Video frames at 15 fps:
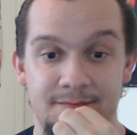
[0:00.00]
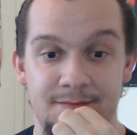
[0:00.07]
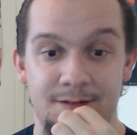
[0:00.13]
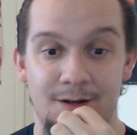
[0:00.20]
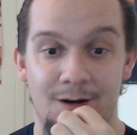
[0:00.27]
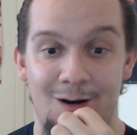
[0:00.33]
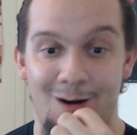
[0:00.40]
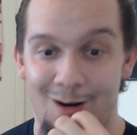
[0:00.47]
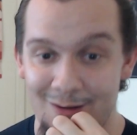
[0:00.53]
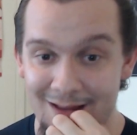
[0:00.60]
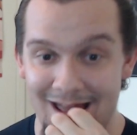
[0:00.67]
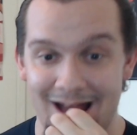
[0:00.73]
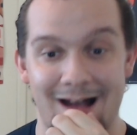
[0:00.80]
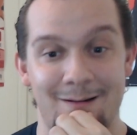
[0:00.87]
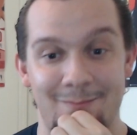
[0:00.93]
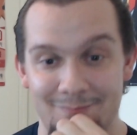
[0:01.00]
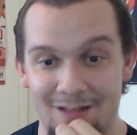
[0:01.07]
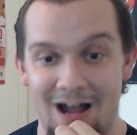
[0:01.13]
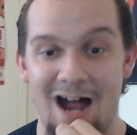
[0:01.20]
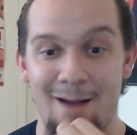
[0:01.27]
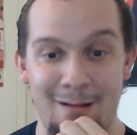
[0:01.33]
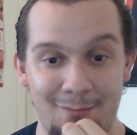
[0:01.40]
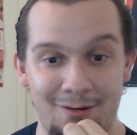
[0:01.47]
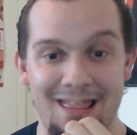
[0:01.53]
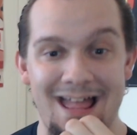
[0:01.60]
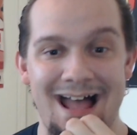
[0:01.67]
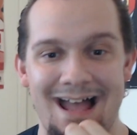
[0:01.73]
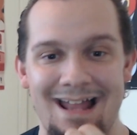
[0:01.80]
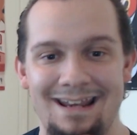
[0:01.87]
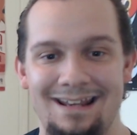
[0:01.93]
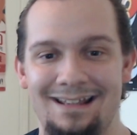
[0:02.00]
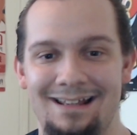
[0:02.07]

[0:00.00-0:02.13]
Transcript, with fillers: balls oh, yeah. I remember that.